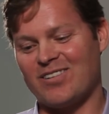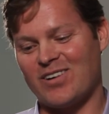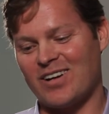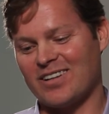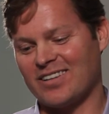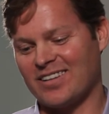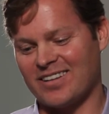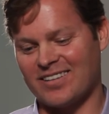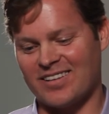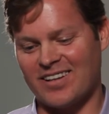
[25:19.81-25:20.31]

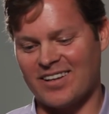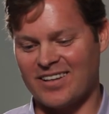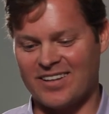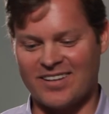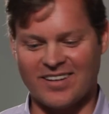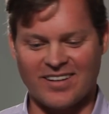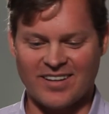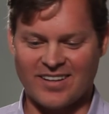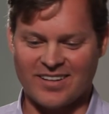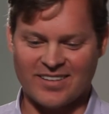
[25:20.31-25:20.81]
right. Like
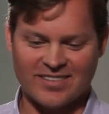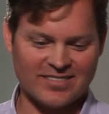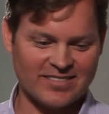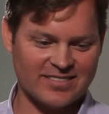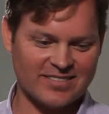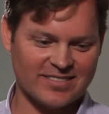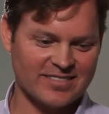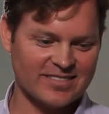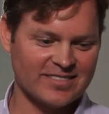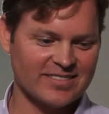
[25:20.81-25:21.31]
uh,
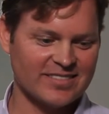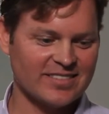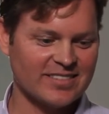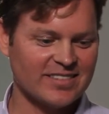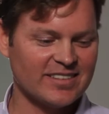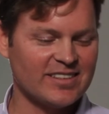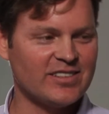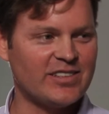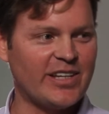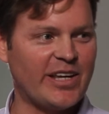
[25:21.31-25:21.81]

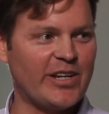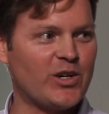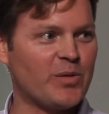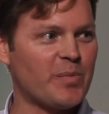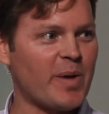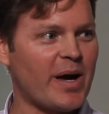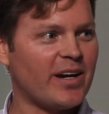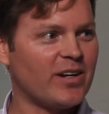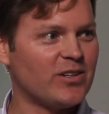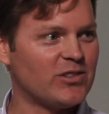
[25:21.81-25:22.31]
senior
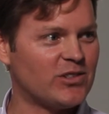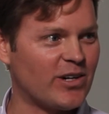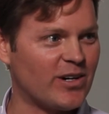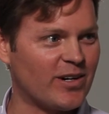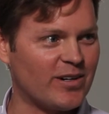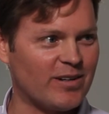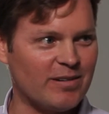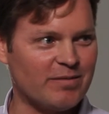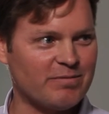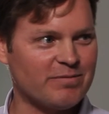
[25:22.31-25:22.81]

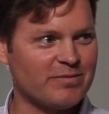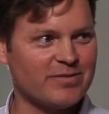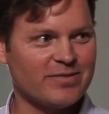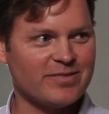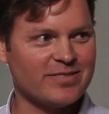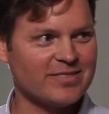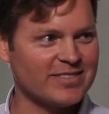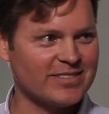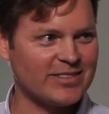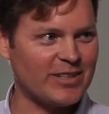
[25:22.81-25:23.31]
manager of
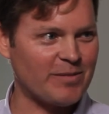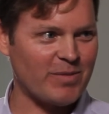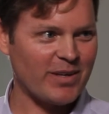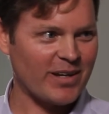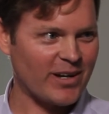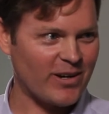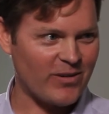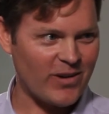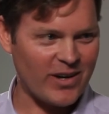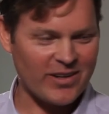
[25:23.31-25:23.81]

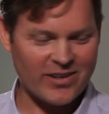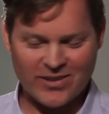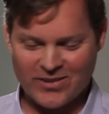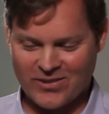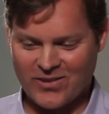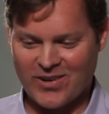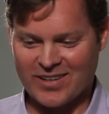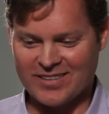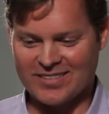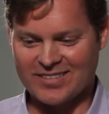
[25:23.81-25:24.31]
something or other.
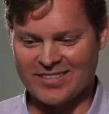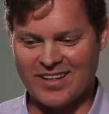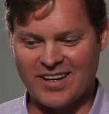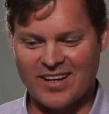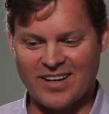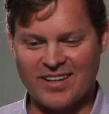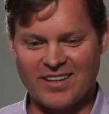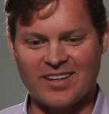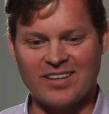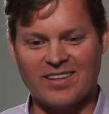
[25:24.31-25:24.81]
Right. Yeah,
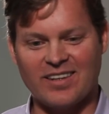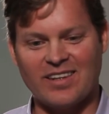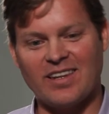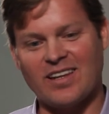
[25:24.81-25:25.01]
right. That,